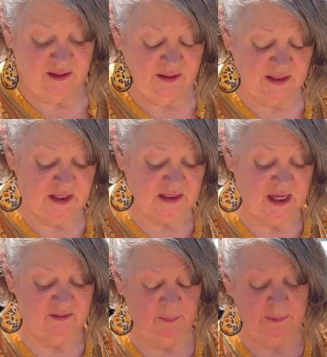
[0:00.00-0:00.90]
then this is
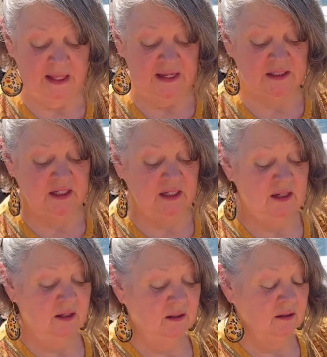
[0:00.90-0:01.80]
kind of a plasticky
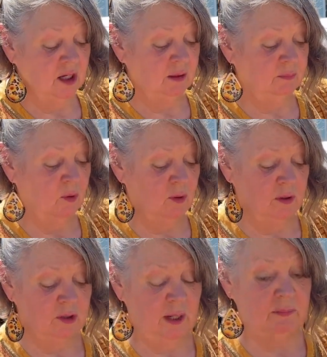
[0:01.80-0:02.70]
cutting
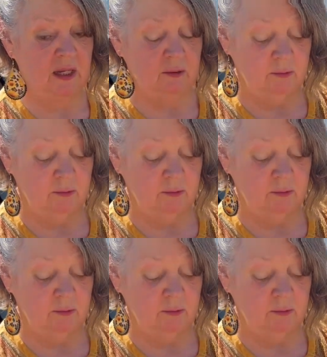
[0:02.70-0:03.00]
board shaped like a